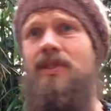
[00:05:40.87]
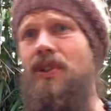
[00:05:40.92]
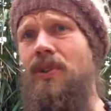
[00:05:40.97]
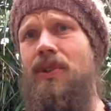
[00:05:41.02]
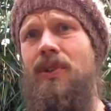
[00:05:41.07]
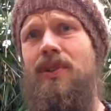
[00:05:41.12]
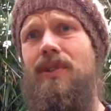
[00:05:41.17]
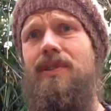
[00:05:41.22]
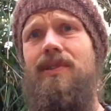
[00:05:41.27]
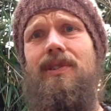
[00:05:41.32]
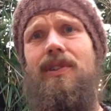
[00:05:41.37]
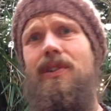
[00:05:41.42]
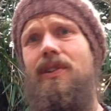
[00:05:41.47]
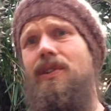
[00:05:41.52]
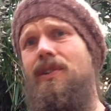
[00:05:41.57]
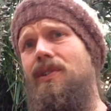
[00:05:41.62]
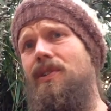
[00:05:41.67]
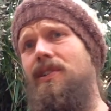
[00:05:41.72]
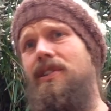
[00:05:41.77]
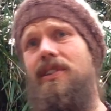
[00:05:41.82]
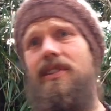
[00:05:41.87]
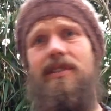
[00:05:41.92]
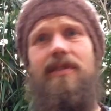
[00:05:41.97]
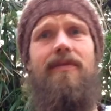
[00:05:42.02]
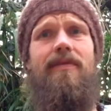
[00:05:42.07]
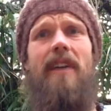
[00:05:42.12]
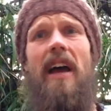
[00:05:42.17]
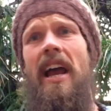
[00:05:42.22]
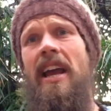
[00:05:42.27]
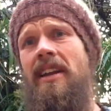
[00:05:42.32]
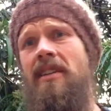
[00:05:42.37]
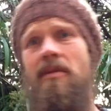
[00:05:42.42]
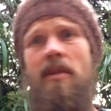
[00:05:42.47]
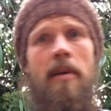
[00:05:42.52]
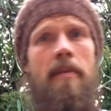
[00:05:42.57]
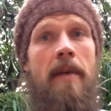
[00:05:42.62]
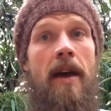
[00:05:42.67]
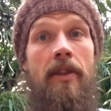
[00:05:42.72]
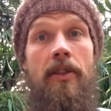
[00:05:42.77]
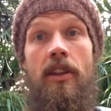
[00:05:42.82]
Do find
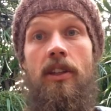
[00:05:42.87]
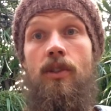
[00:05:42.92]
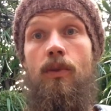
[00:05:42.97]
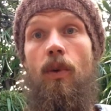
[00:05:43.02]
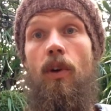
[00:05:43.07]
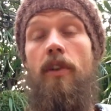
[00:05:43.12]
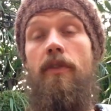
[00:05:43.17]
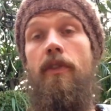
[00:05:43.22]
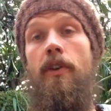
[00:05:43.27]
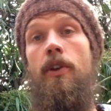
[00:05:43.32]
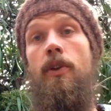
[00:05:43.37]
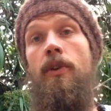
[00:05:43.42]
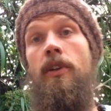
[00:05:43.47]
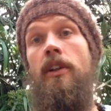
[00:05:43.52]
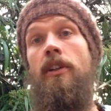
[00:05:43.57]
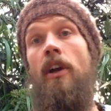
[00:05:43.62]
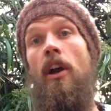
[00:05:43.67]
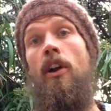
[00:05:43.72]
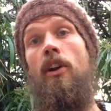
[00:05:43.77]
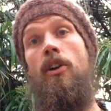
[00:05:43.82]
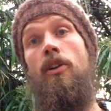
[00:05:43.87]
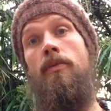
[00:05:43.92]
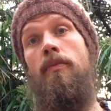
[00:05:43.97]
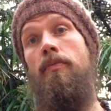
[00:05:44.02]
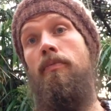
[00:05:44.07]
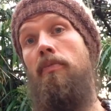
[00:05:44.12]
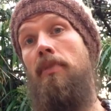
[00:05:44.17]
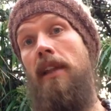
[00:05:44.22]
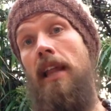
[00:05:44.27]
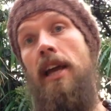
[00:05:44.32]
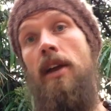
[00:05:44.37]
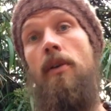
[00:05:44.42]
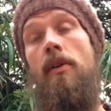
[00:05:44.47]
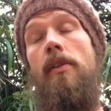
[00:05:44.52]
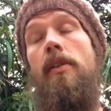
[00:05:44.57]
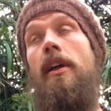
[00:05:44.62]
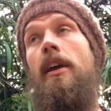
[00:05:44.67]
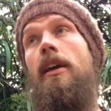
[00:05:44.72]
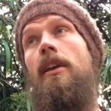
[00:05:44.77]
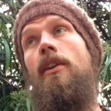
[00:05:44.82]
what methods work for you in the darkroom. Play
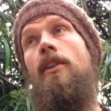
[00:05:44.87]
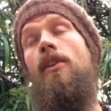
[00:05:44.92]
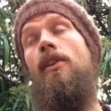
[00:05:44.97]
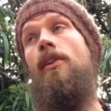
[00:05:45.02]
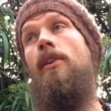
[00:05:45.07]
with it.